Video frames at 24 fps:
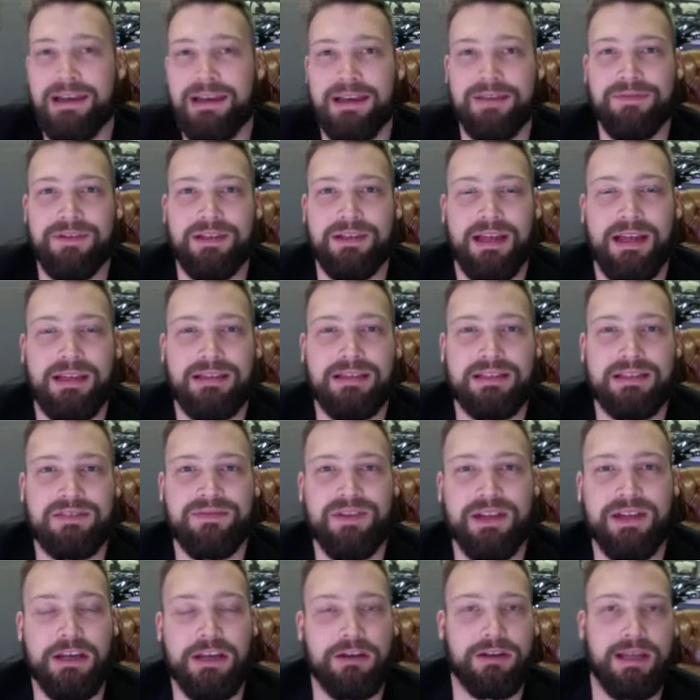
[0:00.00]
If you like this
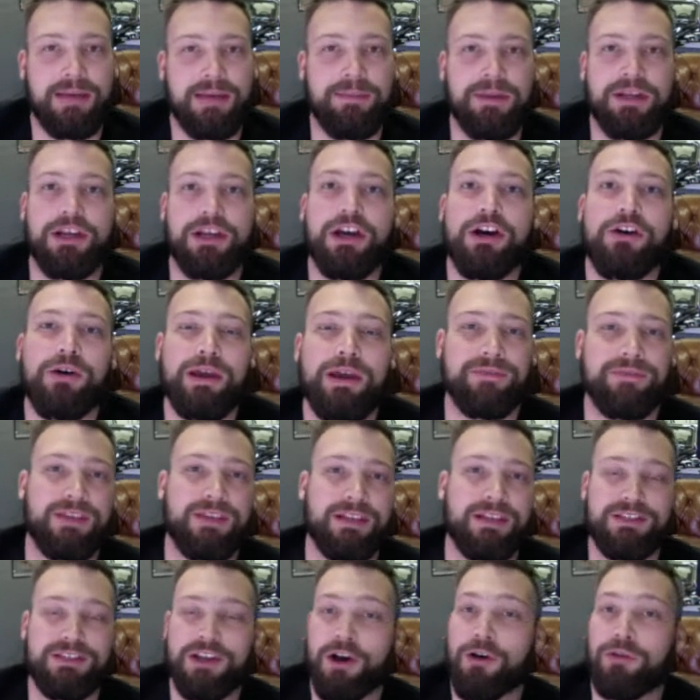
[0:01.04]
video, let me know. If
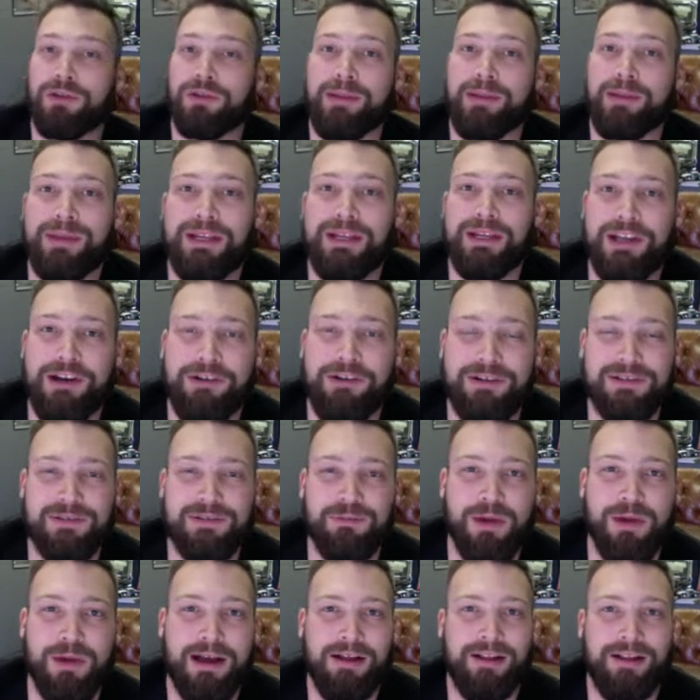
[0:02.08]
you don't, let me know as
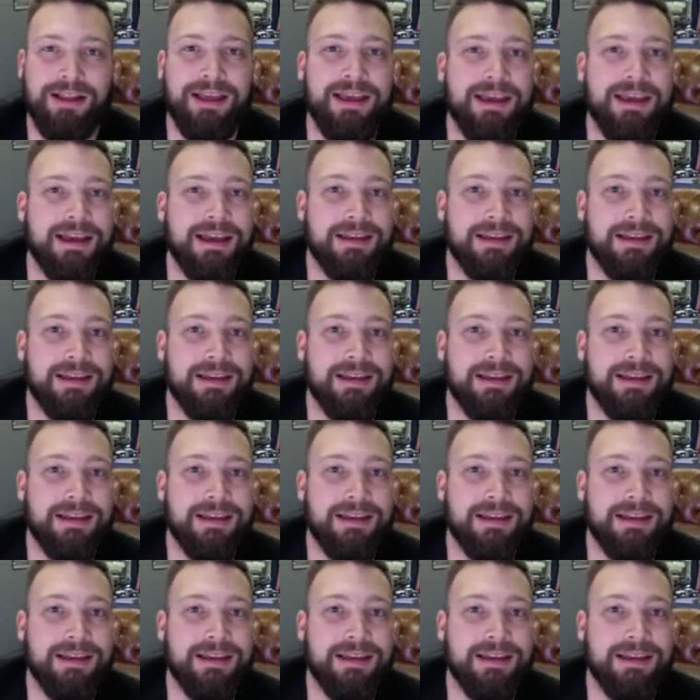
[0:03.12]
well.